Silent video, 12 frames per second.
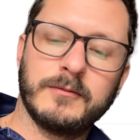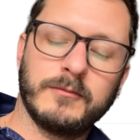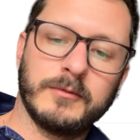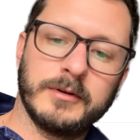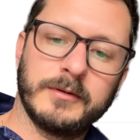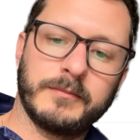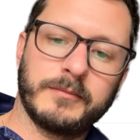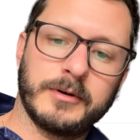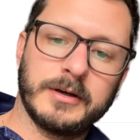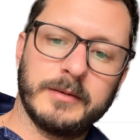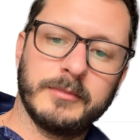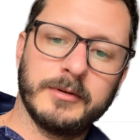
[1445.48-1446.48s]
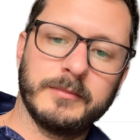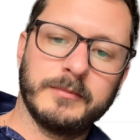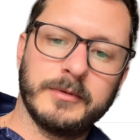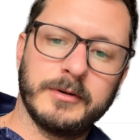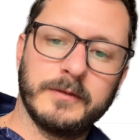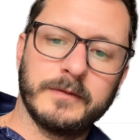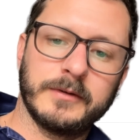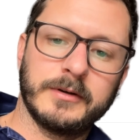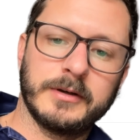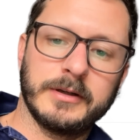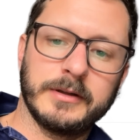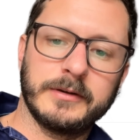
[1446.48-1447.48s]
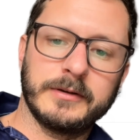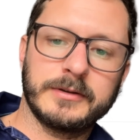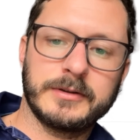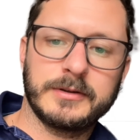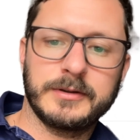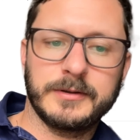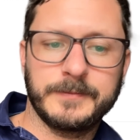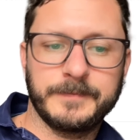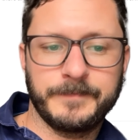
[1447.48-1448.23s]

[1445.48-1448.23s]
one problem over others.